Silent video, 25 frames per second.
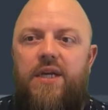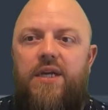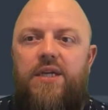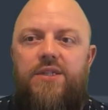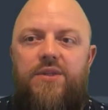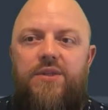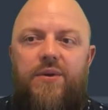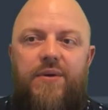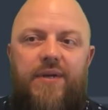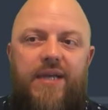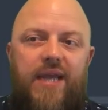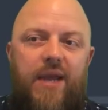
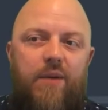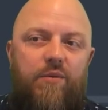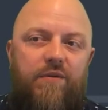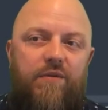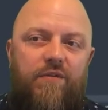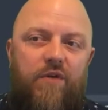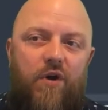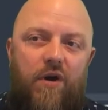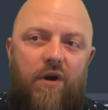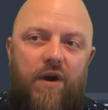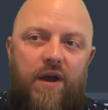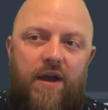So again, we've
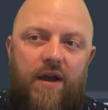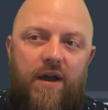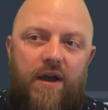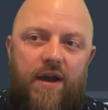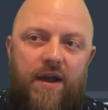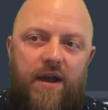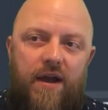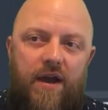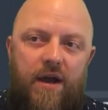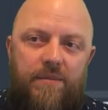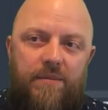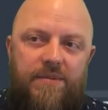got
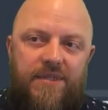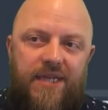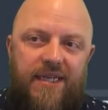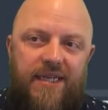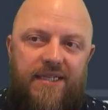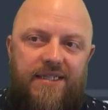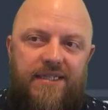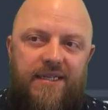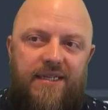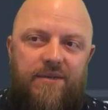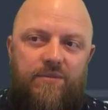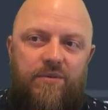
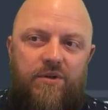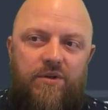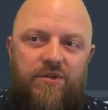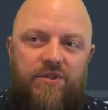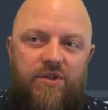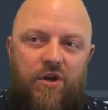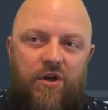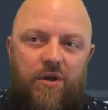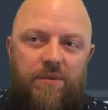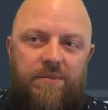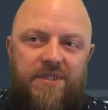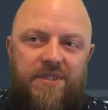updated, we've got
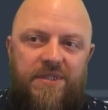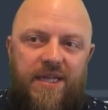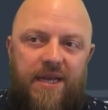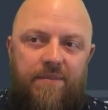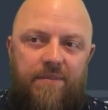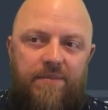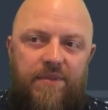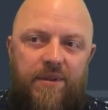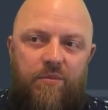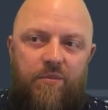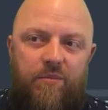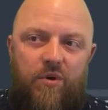
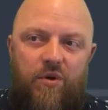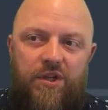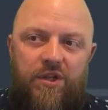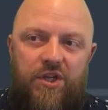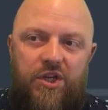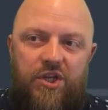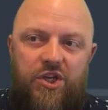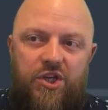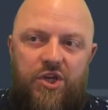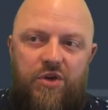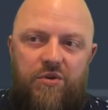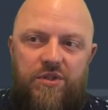timestamp, then we've got the
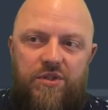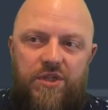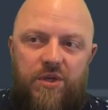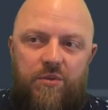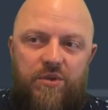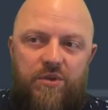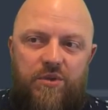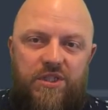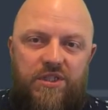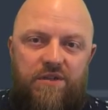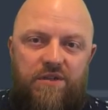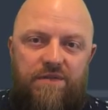user,
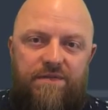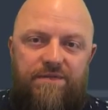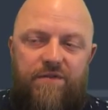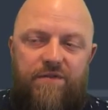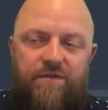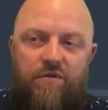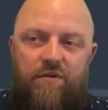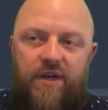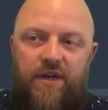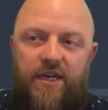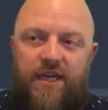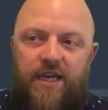which is a
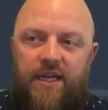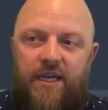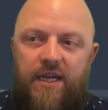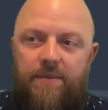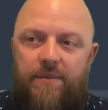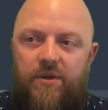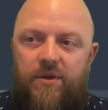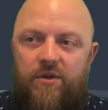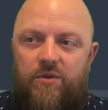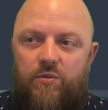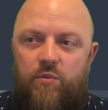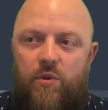foreign key
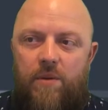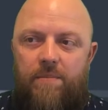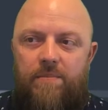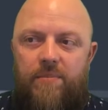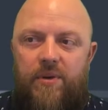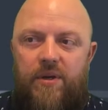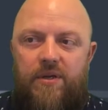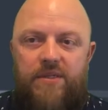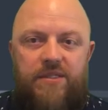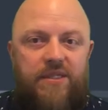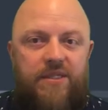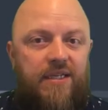because one
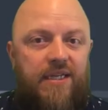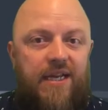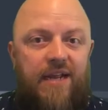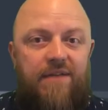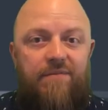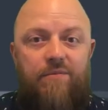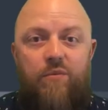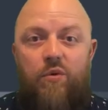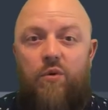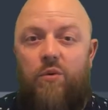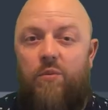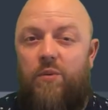person can
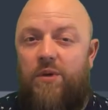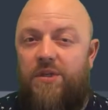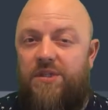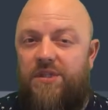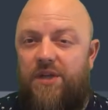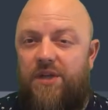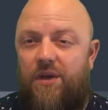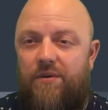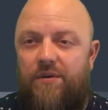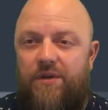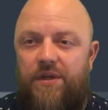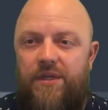have more than one
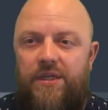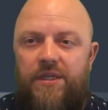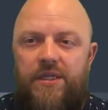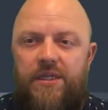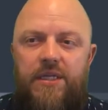token.